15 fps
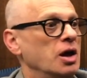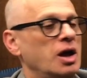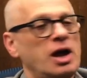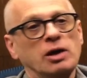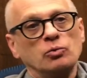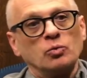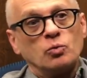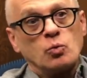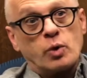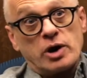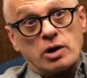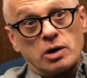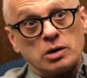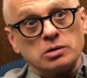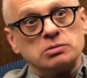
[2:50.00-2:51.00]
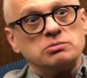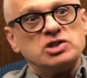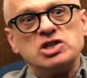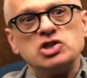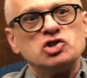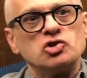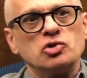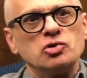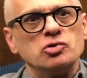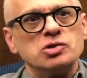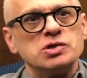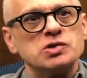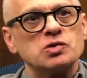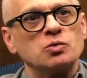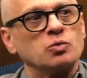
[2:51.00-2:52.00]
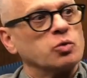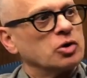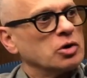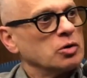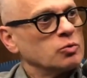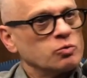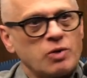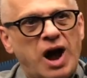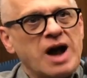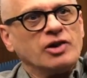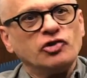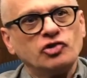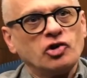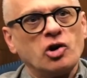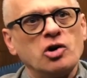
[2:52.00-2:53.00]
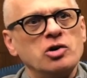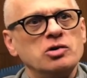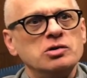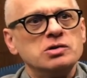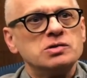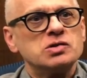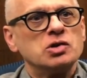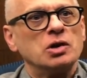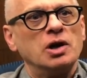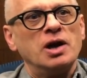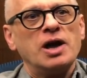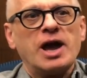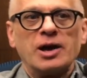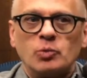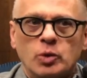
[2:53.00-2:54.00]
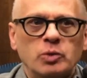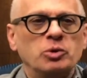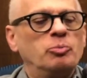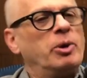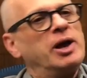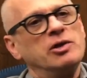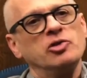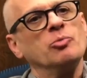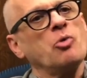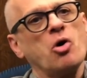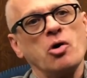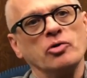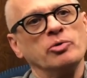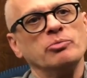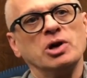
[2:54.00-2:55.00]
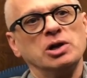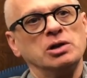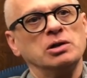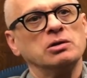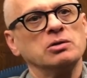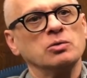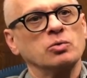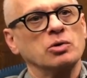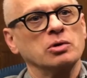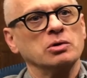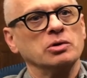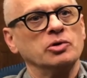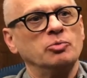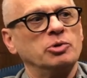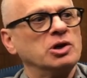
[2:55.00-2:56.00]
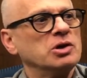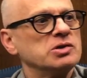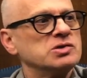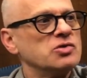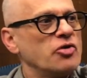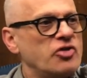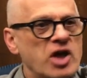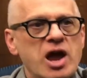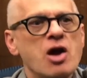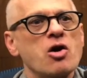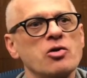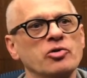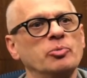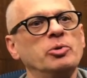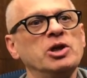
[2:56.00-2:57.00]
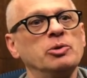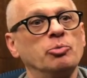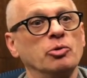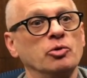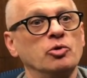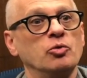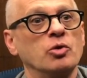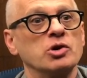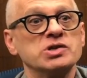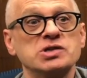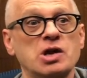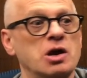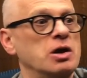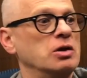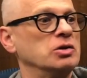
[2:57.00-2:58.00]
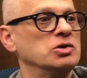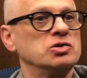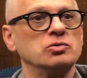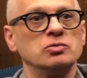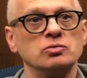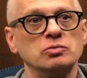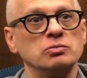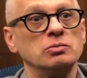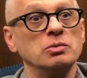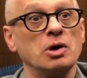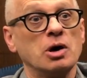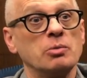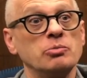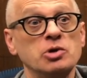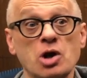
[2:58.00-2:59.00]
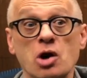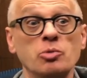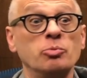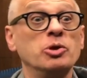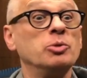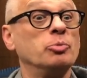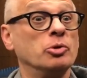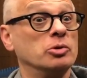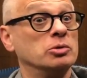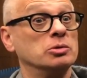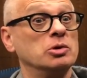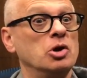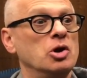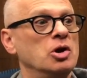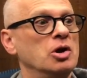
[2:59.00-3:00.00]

And where teachers were rock stars and we would pay them all the money in the world because they are the people who are saying to young people,